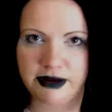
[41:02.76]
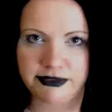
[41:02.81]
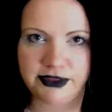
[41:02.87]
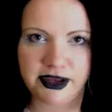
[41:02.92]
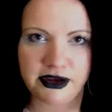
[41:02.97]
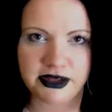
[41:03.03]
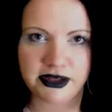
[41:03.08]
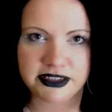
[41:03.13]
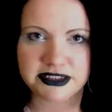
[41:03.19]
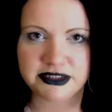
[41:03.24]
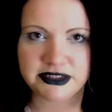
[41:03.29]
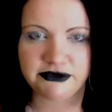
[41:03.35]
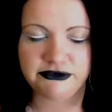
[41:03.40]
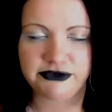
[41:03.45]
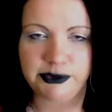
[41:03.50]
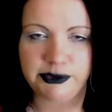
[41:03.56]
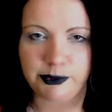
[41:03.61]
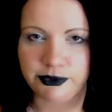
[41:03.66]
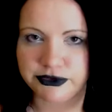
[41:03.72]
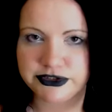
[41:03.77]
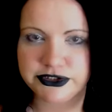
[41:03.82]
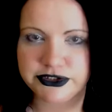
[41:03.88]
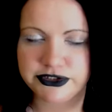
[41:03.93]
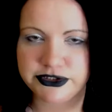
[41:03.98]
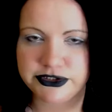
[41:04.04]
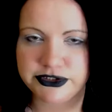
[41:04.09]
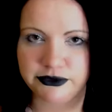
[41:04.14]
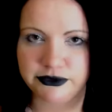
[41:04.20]
that idea if you wanted
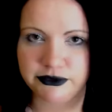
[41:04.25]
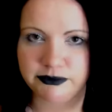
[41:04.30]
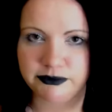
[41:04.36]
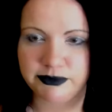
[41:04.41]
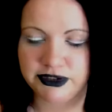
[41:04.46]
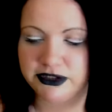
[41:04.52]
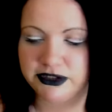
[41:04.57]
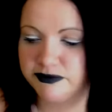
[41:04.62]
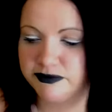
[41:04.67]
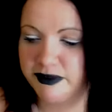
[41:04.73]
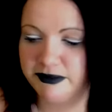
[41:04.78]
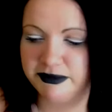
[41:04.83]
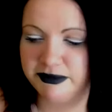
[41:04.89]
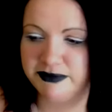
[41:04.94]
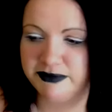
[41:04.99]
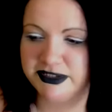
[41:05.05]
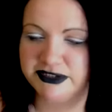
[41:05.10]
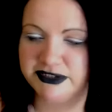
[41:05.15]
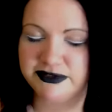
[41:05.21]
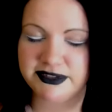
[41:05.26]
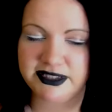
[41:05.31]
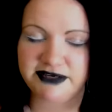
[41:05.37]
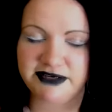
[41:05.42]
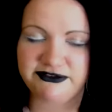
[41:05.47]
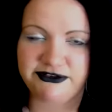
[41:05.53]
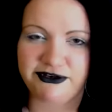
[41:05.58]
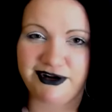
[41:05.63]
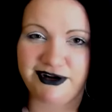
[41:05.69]
to, because people have been doing
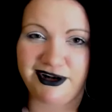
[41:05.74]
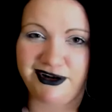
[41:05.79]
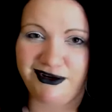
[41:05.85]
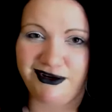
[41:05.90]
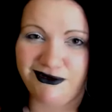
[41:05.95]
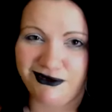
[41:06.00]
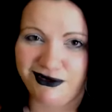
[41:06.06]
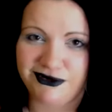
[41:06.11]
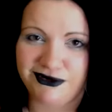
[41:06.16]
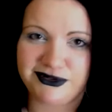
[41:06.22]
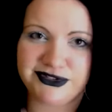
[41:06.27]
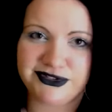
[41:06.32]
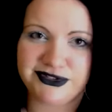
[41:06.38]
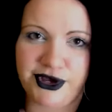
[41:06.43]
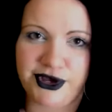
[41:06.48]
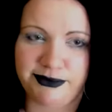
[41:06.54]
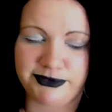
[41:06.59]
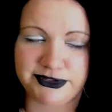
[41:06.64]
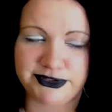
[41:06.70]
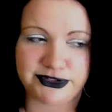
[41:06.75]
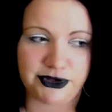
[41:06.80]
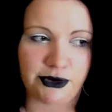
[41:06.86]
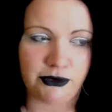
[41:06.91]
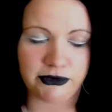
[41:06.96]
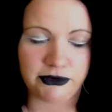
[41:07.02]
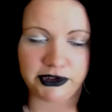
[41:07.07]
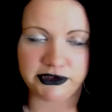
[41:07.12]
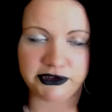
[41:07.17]
that for a long time. There's a
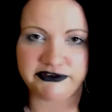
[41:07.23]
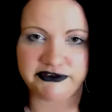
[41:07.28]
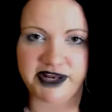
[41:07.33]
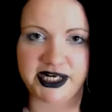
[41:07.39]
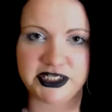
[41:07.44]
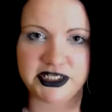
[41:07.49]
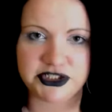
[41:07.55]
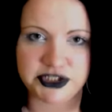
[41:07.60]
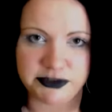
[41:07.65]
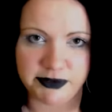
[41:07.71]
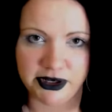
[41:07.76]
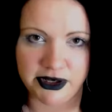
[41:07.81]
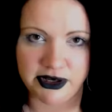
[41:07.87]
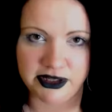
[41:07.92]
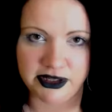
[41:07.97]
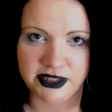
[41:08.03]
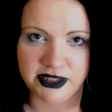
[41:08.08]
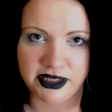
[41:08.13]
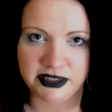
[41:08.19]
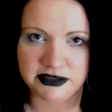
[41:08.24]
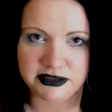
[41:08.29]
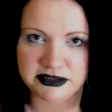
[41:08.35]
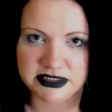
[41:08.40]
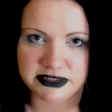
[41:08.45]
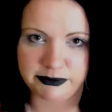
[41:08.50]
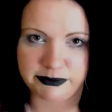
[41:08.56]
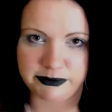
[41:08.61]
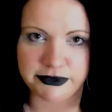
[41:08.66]
whole lot of energy behind that
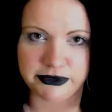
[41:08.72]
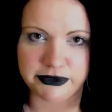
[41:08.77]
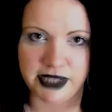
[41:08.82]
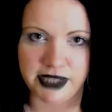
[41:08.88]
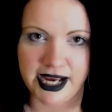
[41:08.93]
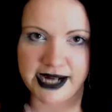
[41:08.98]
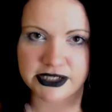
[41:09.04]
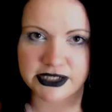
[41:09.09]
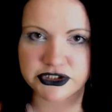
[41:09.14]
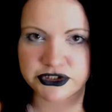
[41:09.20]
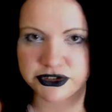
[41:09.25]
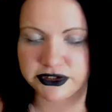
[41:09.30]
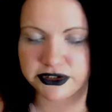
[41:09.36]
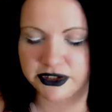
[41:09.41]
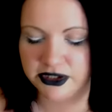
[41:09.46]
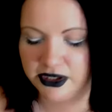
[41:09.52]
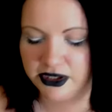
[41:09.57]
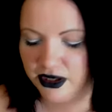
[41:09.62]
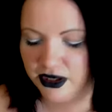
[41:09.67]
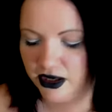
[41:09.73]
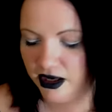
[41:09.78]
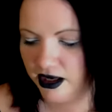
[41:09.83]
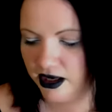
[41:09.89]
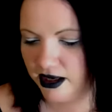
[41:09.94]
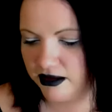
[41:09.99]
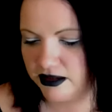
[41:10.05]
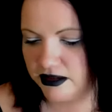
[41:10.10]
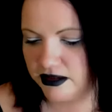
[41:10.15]
simple action,
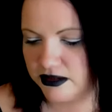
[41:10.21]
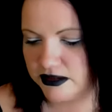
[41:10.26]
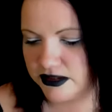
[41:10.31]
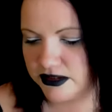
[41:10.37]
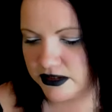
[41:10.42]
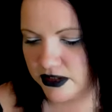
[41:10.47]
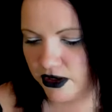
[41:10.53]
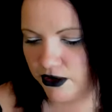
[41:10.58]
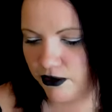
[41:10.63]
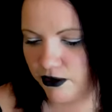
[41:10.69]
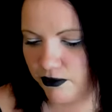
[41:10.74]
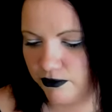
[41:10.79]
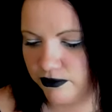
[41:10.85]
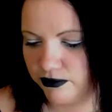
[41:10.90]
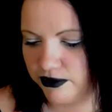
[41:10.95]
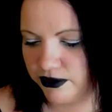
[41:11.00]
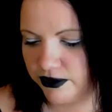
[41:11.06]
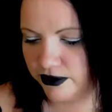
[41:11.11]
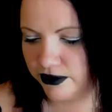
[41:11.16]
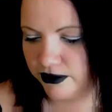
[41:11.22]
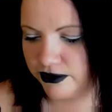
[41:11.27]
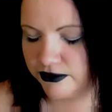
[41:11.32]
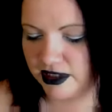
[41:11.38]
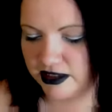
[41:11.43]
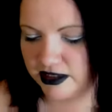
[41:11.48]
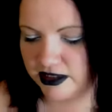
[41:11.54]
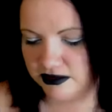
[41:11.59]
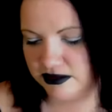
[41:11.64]
and so
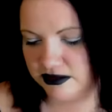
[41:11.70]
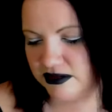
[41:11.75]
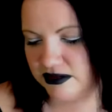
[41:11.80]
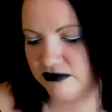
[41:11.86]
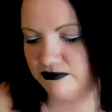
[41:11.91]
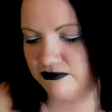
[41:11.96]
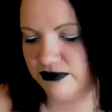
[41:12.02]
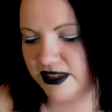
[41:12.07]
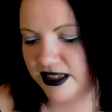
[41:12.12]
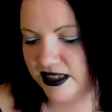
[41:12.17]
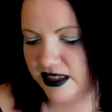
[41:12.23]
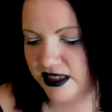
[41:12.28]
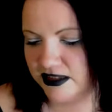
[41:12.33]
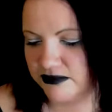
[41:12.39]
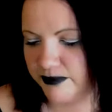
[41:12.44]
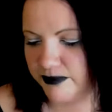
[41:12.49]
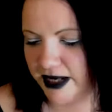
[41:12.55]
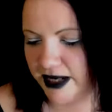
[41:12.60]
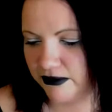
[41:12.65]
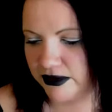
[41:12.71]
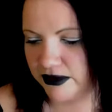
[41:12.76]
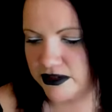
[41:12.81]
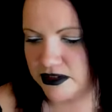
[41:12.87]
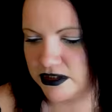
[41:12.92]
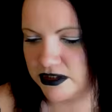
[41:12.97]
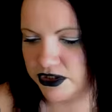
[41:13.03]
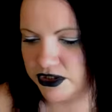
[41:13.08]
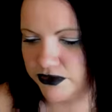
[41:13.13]
it's really as
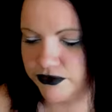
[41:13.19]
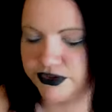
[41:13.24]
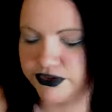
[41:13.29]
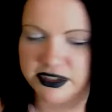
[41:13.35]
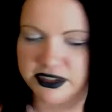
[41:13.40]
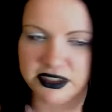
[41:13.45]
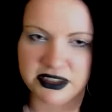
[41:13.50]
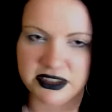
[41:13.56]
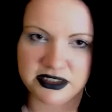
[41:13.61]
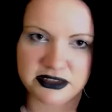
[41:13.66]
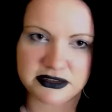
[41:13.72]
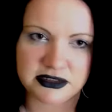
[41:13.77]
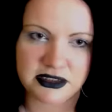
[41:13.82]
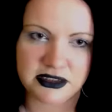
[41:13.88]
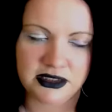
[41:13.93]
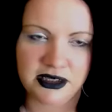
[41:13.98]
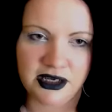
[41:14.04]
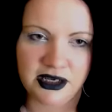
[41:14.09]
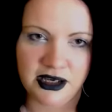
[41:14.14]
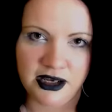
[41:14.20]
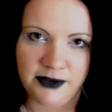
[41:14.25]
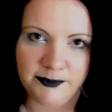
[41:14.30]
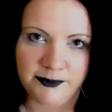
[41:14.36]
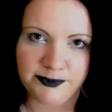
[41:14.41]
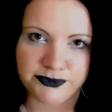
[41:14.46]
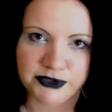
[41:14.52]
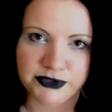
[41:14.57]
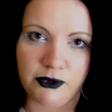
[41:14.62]
boundless as you think it is.
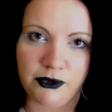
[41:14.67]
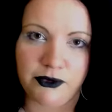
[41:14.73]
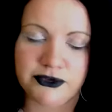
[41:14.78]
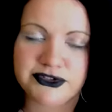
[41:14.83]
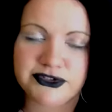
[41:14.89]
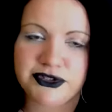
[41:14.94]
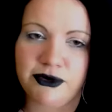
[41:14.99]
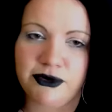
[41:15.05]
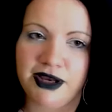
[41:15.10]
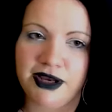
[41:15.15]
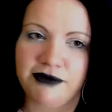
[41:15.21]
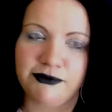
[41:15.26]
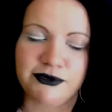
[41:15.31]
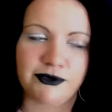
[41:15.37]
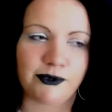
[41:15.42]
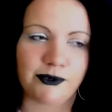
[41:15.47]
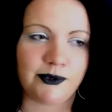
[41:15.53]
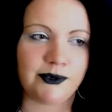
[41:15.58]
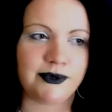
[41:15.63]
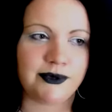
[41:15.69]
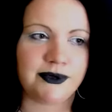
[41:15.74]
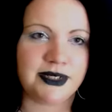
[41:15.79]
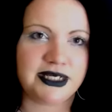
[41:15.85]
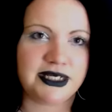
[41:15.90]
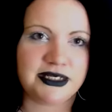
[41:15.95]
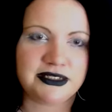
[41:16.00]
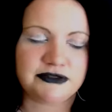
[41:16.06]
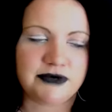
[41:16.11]
Also, I would
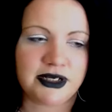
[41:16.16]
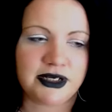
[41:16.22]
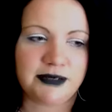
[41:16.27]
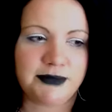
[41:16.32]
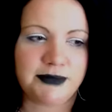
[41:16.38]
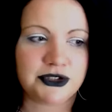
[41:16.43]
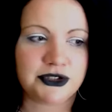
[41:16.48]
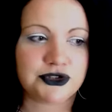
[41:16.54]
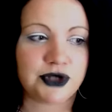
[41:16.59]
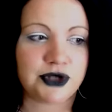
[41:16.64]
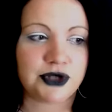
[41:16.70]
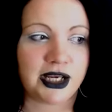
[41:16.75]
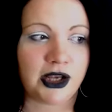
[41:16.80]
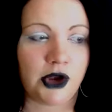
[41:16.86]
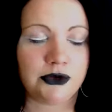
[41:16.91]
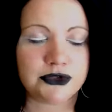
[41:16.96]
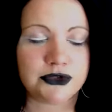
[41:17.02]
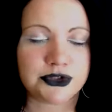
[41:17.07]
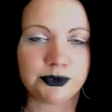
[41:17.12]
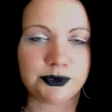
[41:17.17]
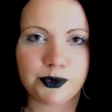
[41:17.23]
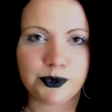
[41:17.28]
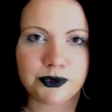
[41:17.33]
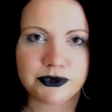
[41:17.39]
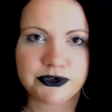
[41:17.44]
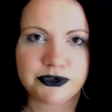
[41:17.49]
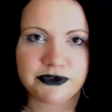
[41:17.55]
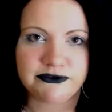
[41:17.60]
always recommend trying ocean
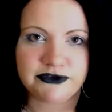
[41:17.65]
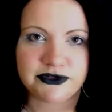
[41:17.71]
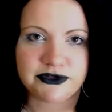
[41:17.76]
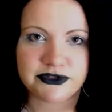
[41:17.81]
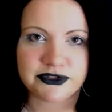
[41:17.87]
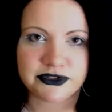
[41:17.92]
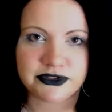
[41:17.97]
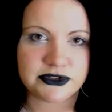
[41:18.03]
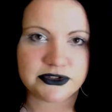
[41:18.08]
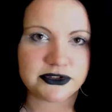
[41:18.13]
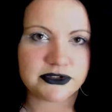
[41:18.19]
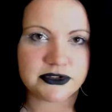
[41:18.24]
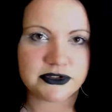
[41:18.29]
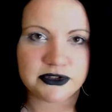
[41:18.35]
water versus